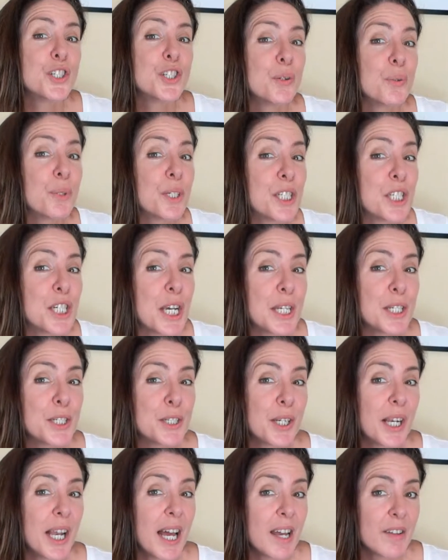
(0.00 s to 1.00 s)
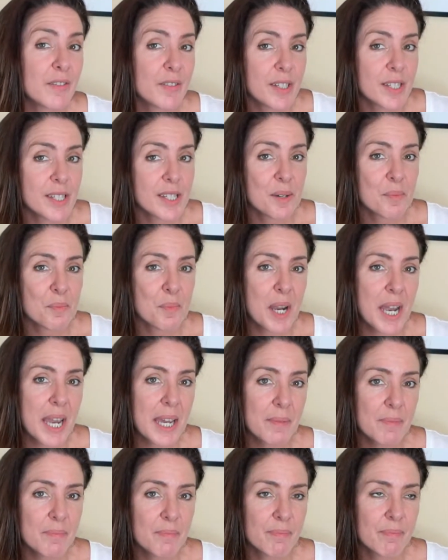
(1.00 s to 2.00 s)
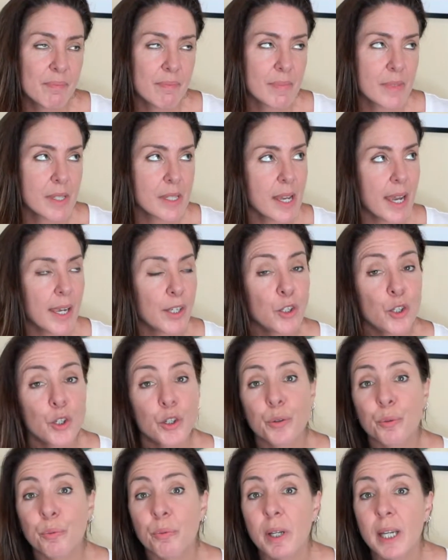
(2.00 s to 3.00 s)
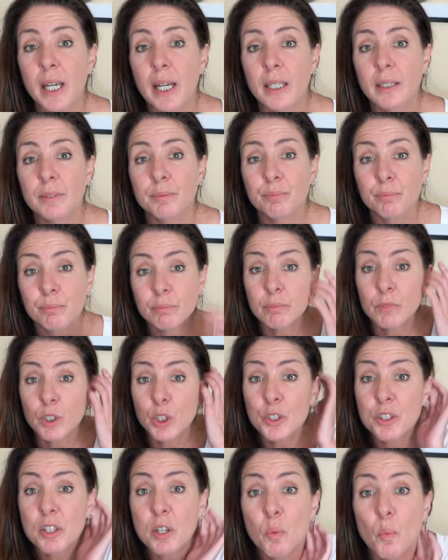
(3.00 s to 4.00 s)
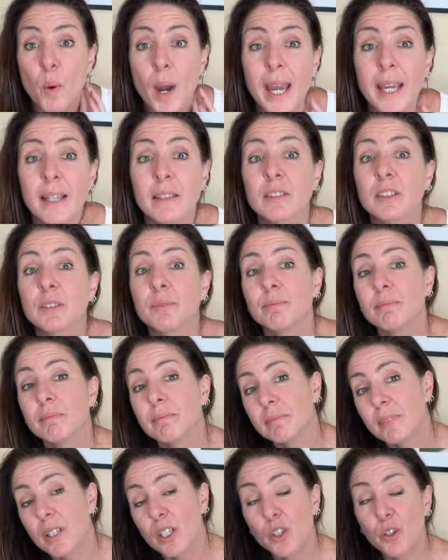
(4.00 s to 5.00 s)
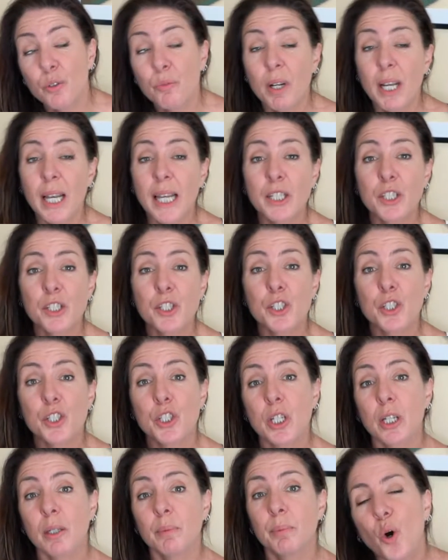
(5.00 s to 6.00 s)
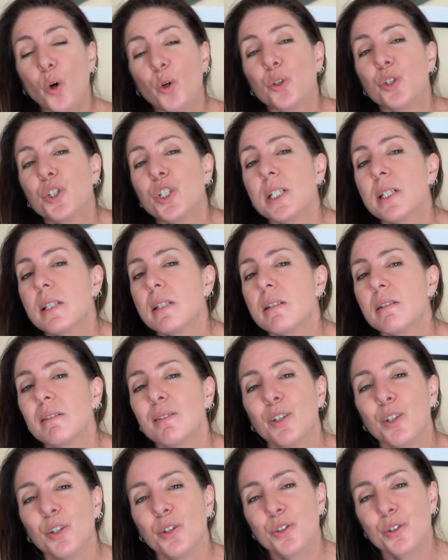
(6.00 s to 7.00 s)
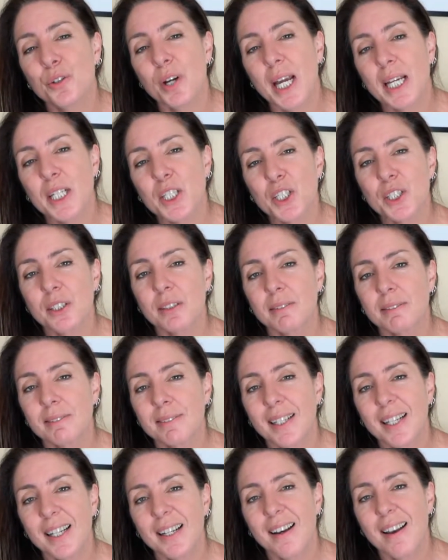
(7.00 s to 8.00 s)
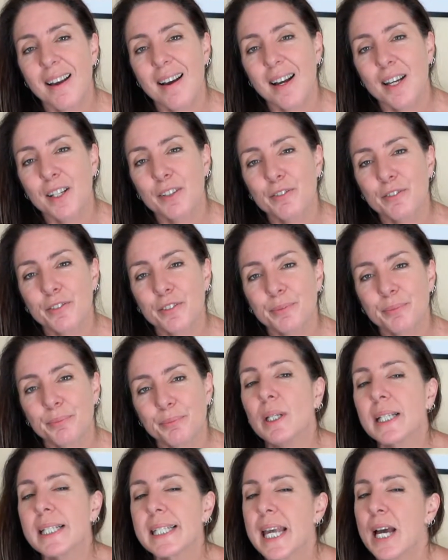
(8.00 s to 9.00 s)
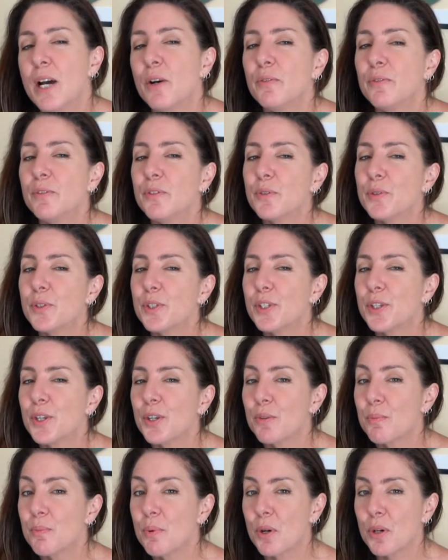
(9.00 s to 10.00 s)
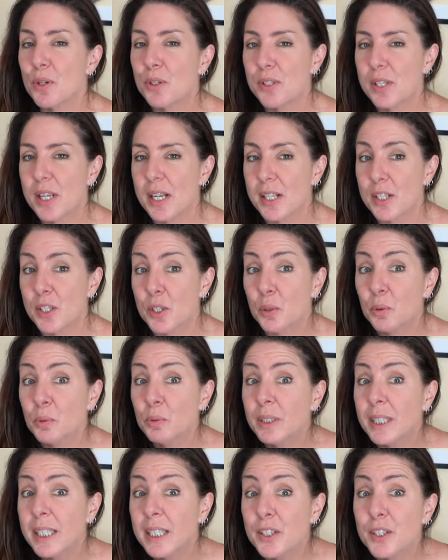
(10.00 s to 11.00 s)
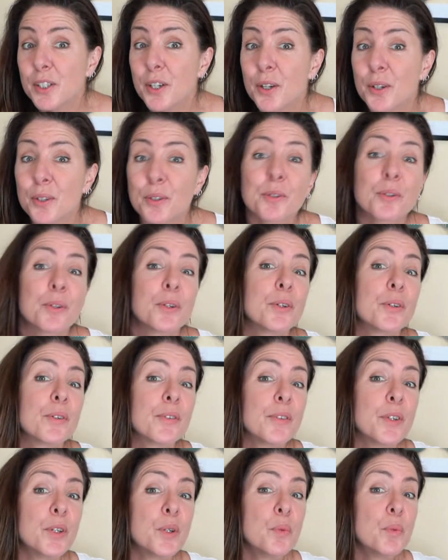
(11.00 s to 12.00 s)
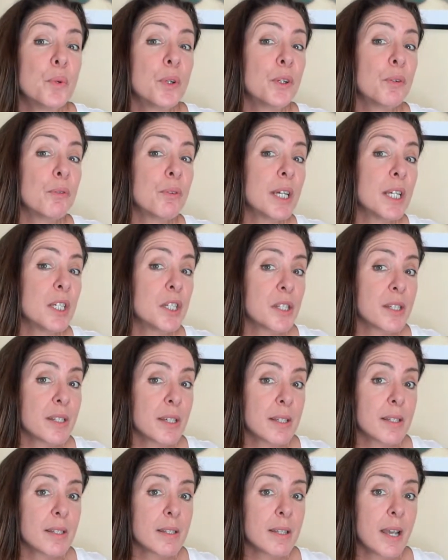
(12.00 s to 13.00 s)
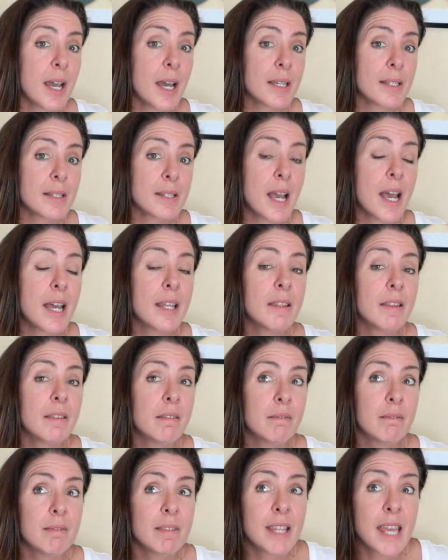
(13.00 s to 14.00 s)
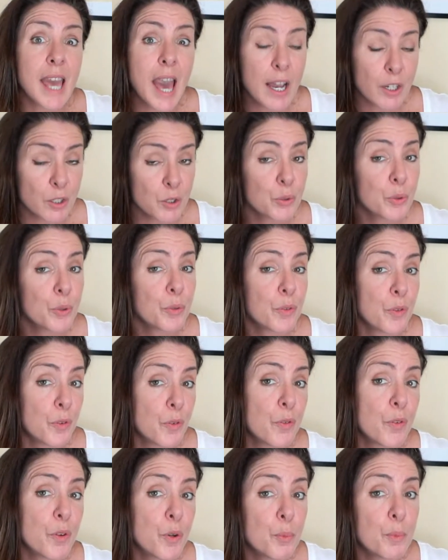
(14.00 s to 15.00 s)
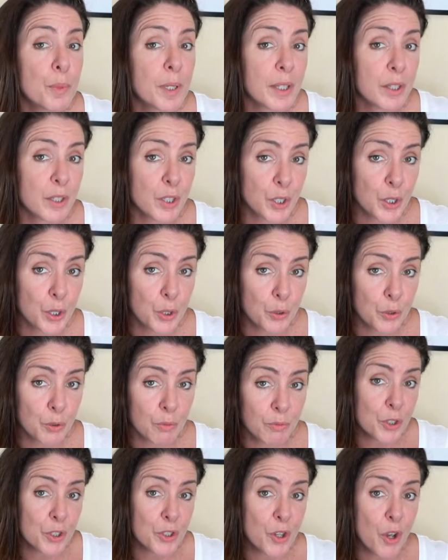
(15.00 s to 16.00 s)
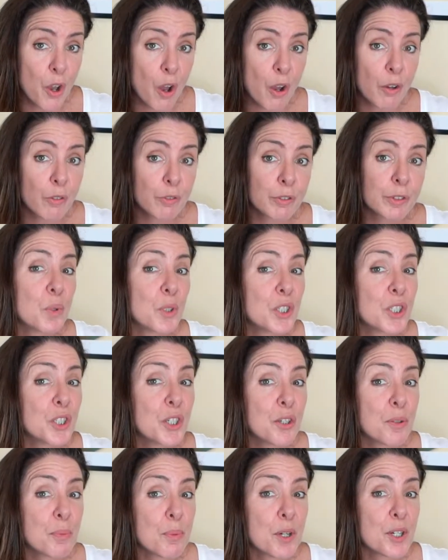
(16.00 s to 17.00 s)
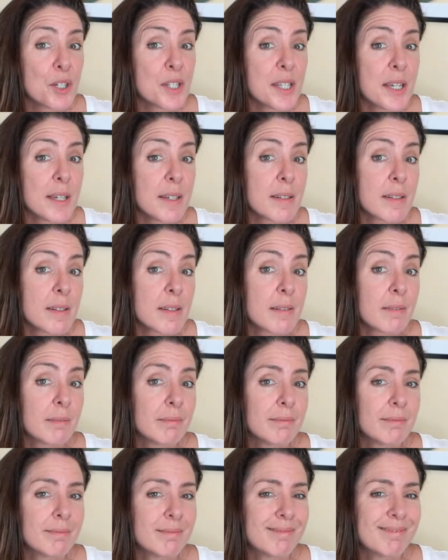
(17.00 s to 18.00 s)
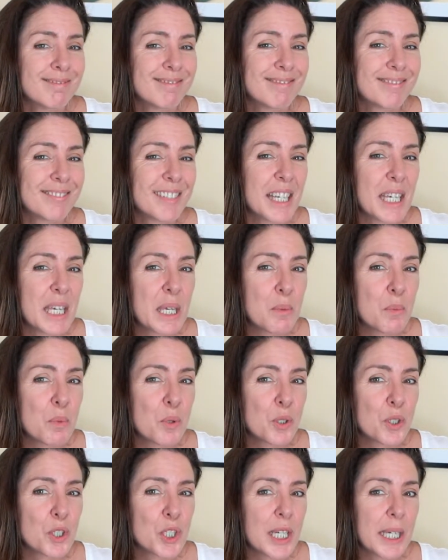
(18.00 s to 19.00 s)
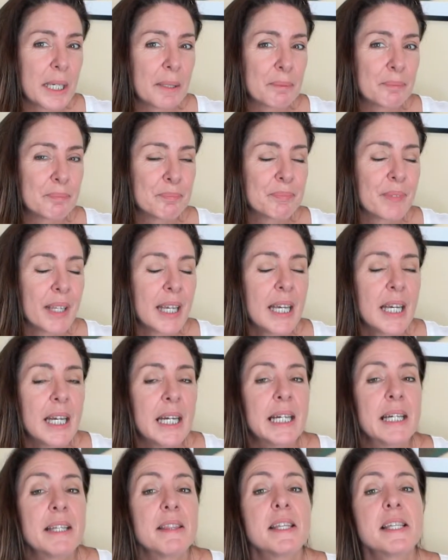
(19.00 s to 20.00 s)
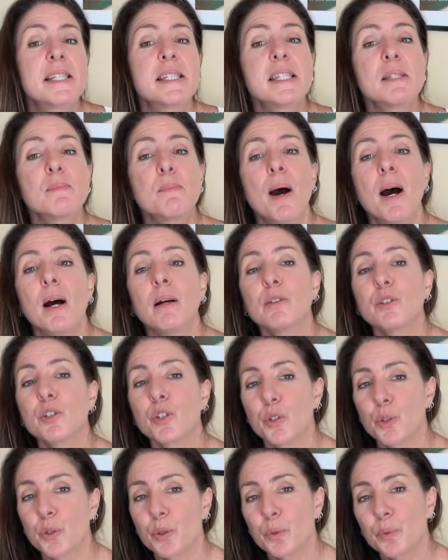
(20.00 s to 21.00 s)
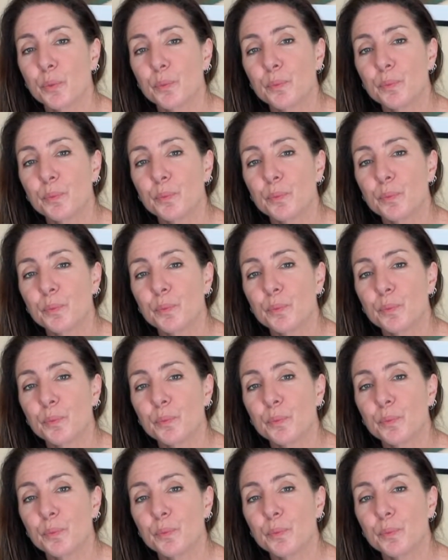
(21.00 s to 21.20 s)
Do you want to change your life in some way? Say a new career, losing weight, a new relationship, or just a new direction in life? Well, it's helpful to know the process you'll need to go through if you want to reach success and the actual fulfillment that you deserve. Want to know the process? Then keep watching. This is part 2.